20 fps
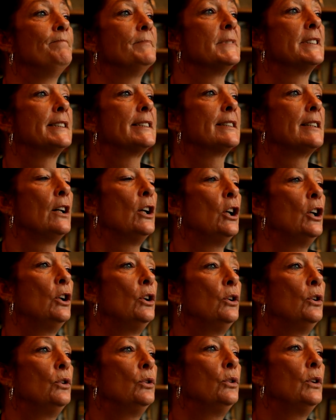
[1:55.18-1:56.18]

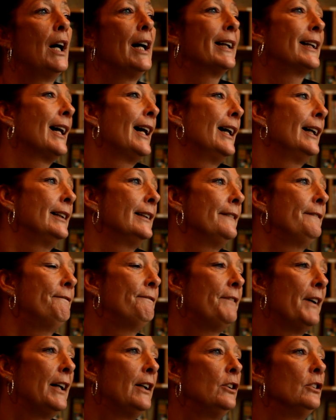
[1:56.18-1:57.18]
So I kind of
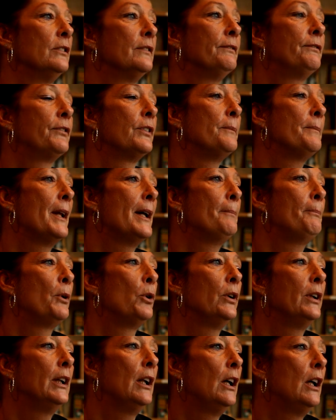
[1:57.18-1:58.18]
felt from that
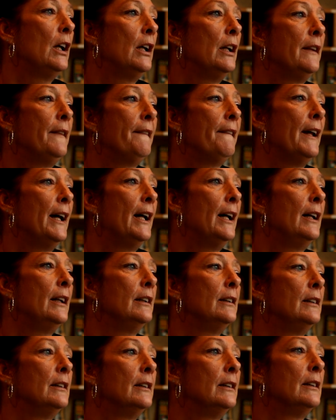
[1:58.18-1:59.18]
point on that
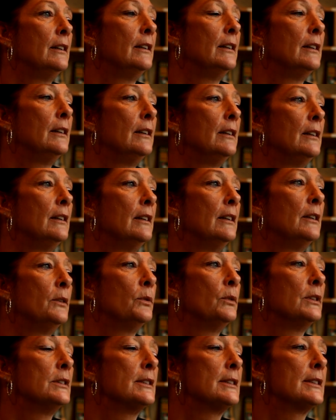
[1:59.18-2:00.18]
it
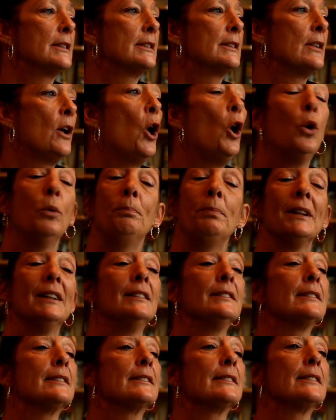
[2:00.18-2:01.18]
was
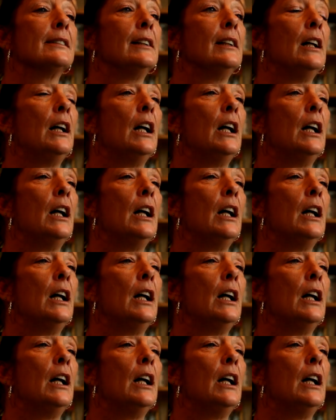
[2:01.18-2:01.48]
hopeless,